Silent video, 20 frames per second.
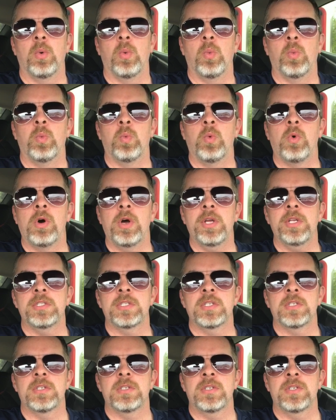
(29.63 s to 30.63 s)

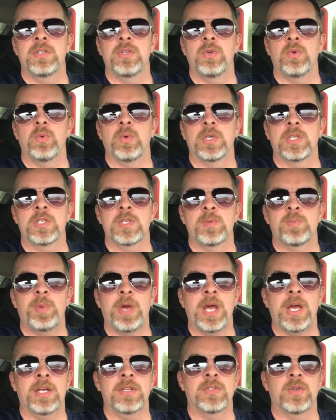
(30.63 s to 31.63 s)
what to
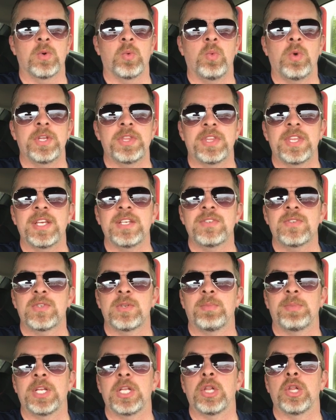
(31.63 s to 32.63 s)
expect or what things
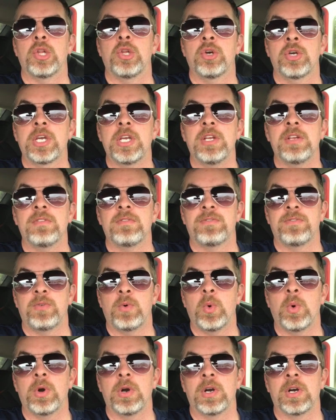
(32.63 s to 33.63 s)
to be looking
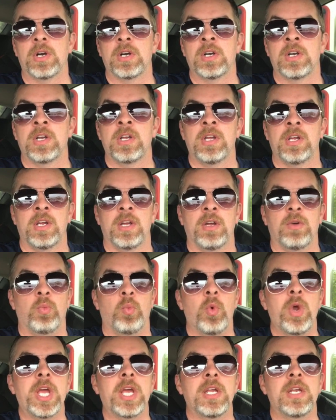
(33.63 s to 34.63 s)
for
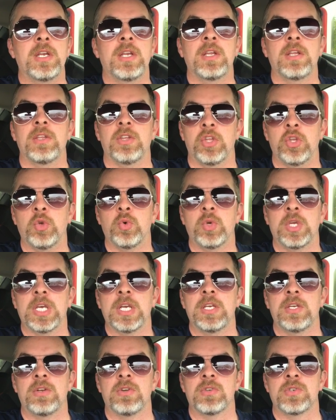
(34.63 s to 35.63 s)
when you
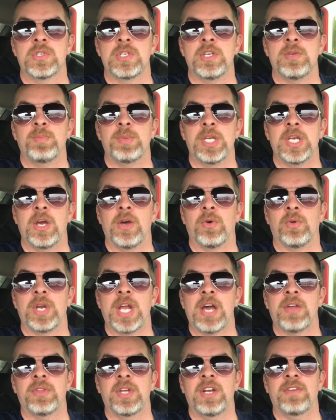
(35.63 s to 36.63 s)
get your CPO.
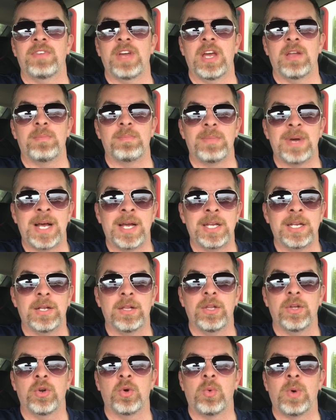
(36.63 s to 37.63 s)
Now that I've had mine
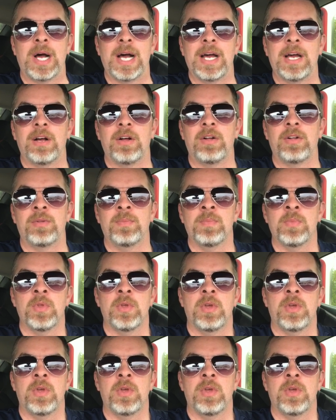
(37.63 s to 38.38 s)
a little while,